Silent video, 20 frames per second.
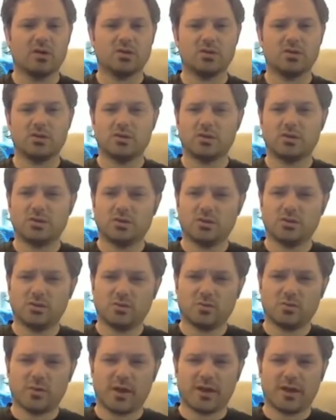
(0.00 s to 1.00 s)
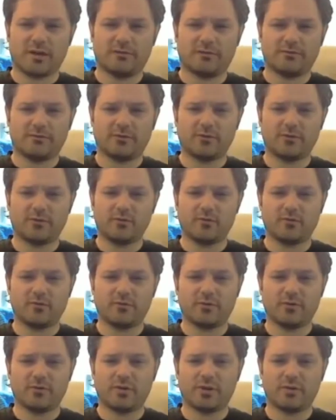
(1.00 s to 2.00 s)
you have two
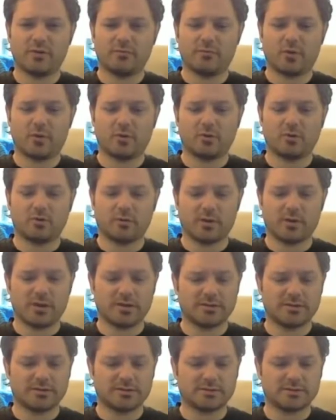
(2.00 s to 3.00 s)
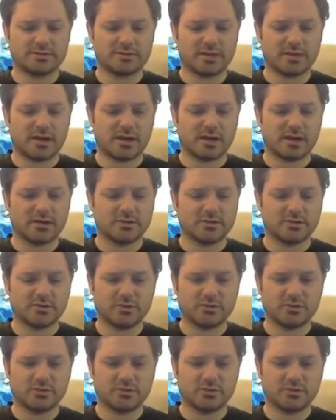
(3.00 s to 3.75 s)
very polarized sides.